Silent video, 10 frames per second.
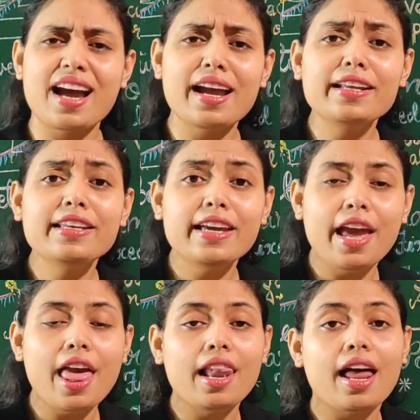
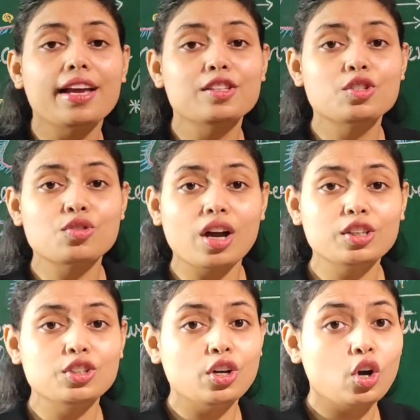tiny hair-like
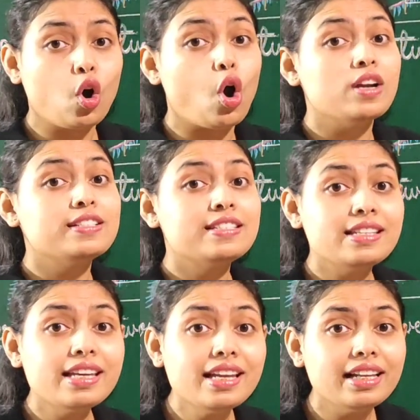structure called
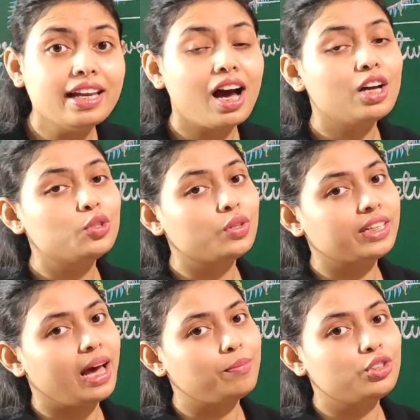cilia to
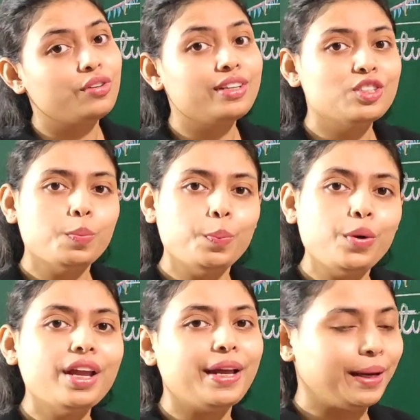capture its
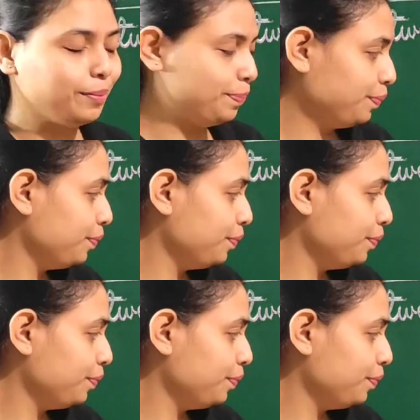prey.